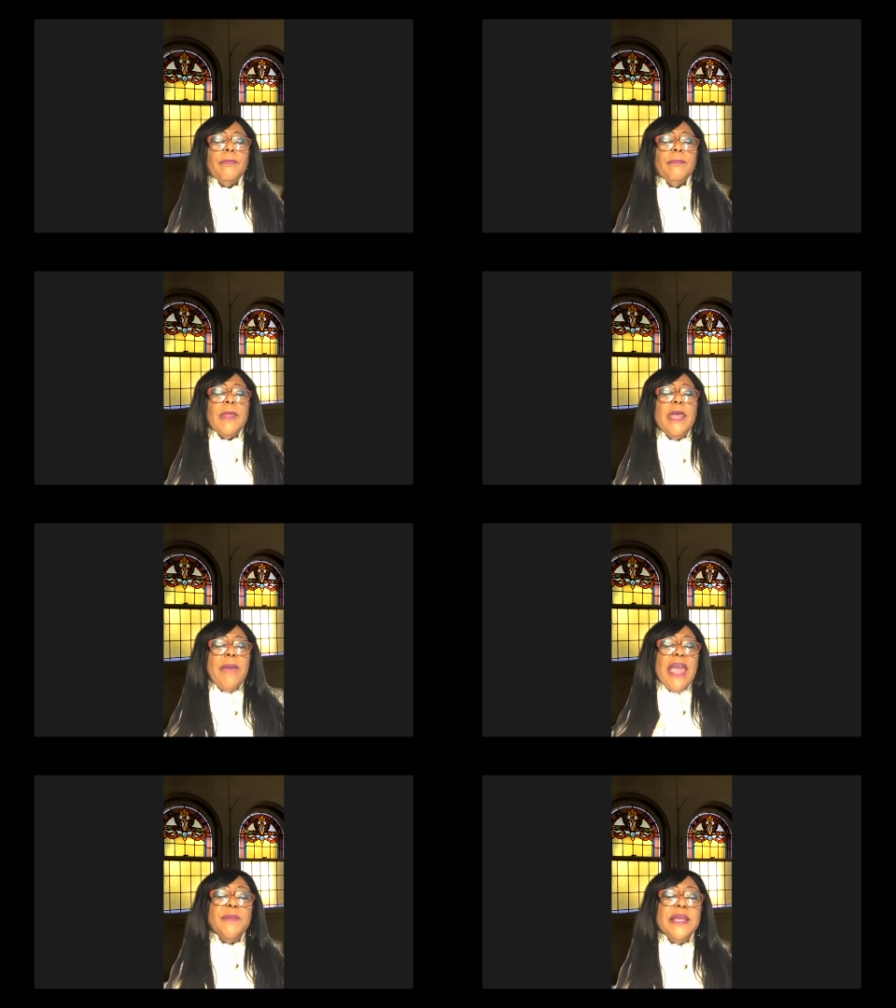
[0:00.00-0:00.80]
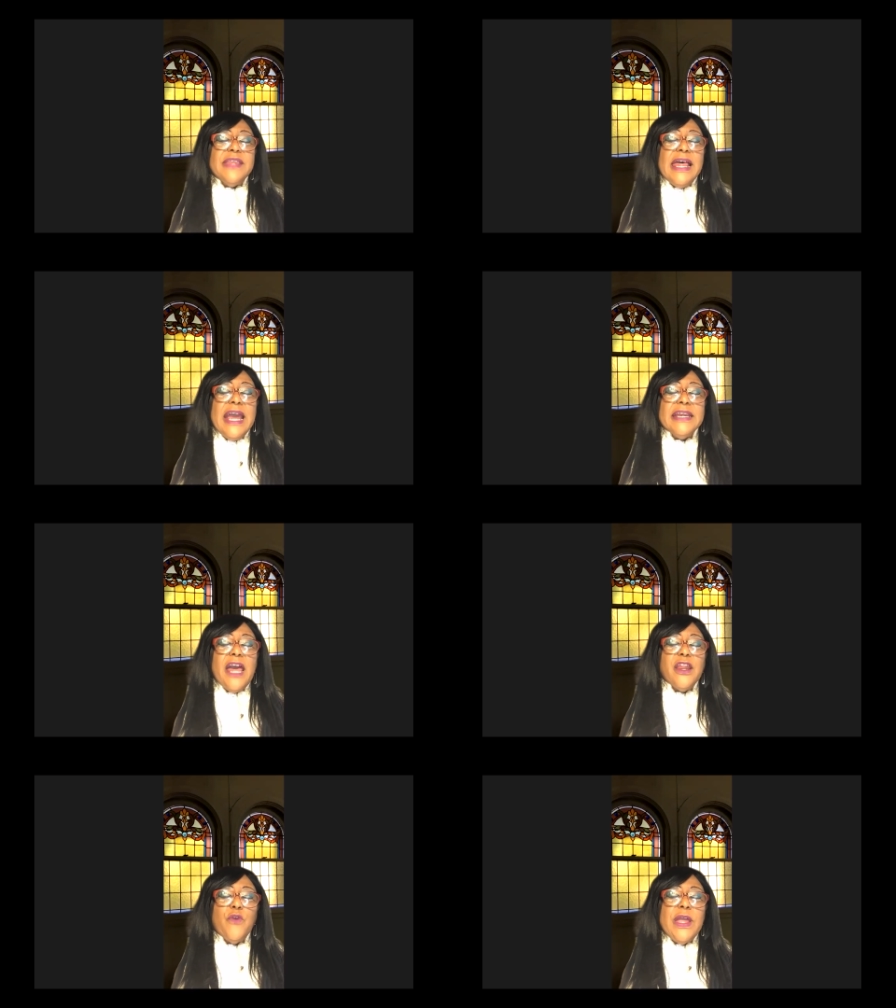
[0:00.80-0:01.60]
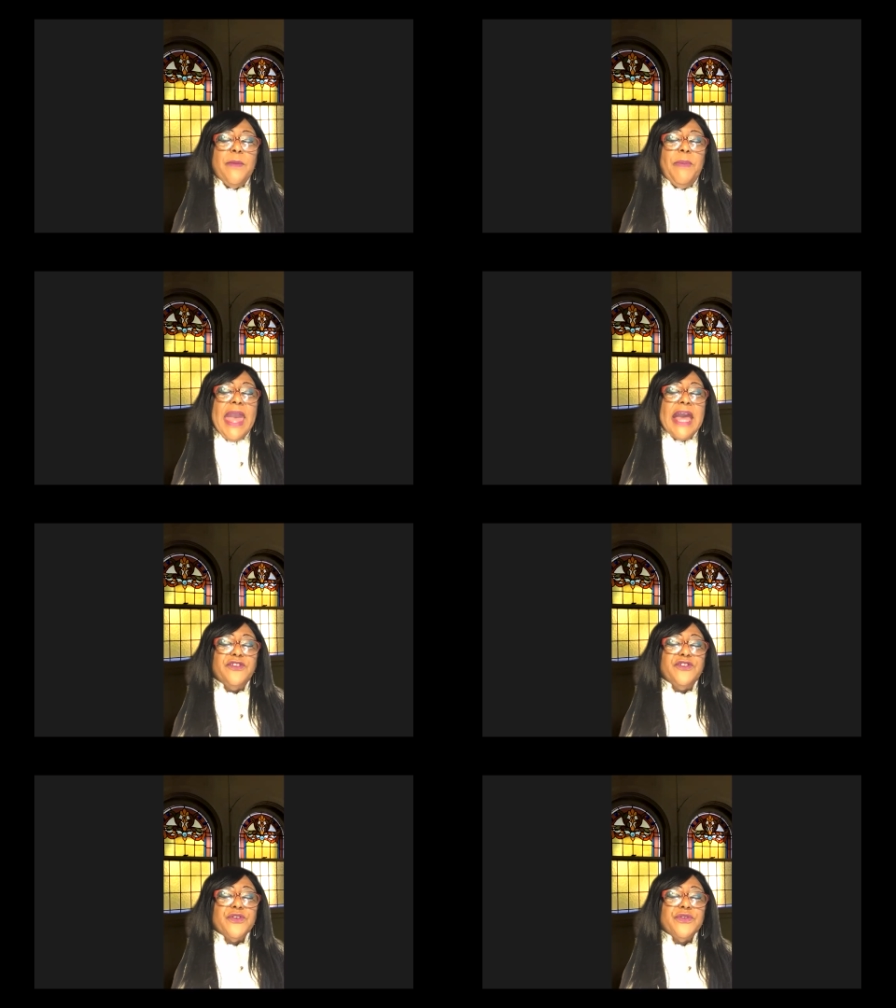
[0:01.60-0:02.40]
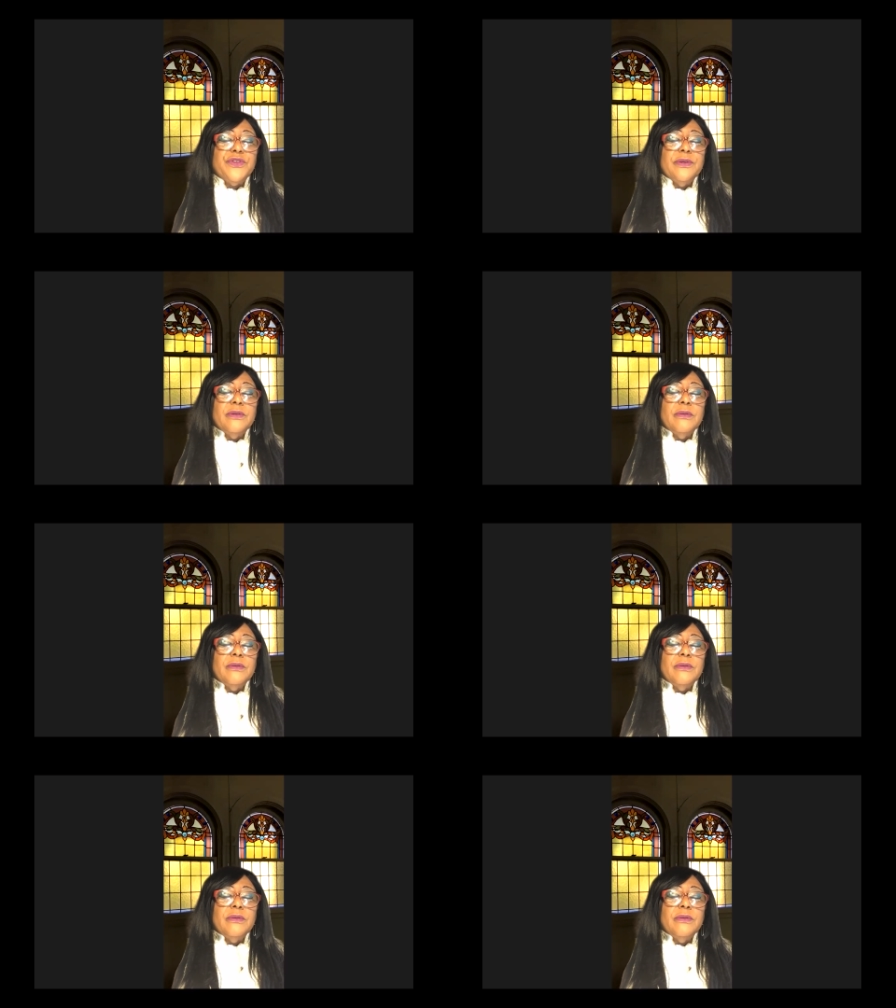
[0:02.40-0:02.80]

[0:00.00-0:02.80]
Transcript: He making me die down in green pastures.